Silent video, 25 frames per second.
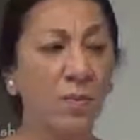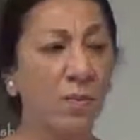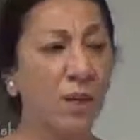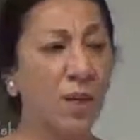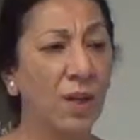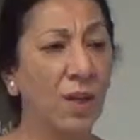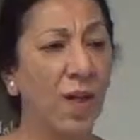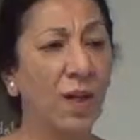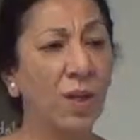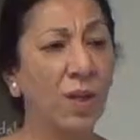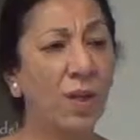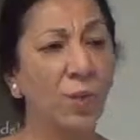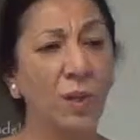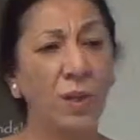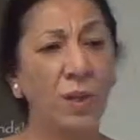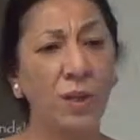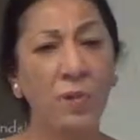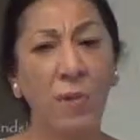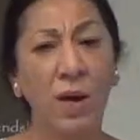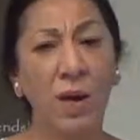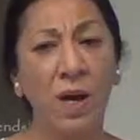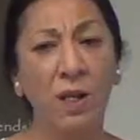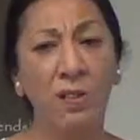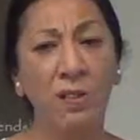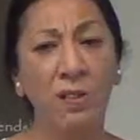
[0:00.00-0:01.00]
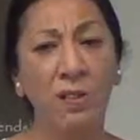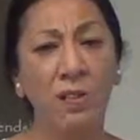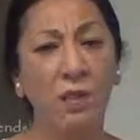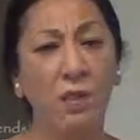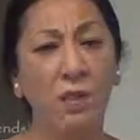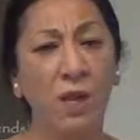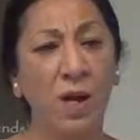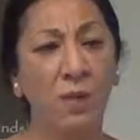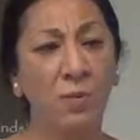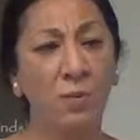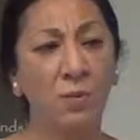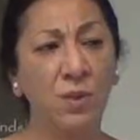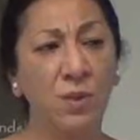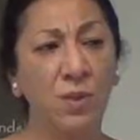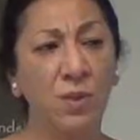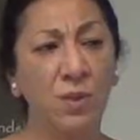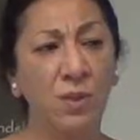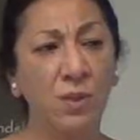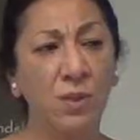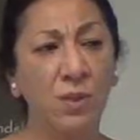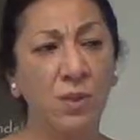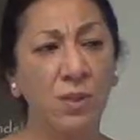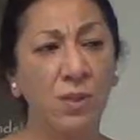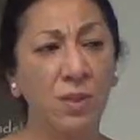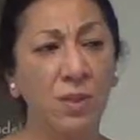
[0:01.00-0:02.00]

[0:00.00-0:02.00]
and with my surroundings.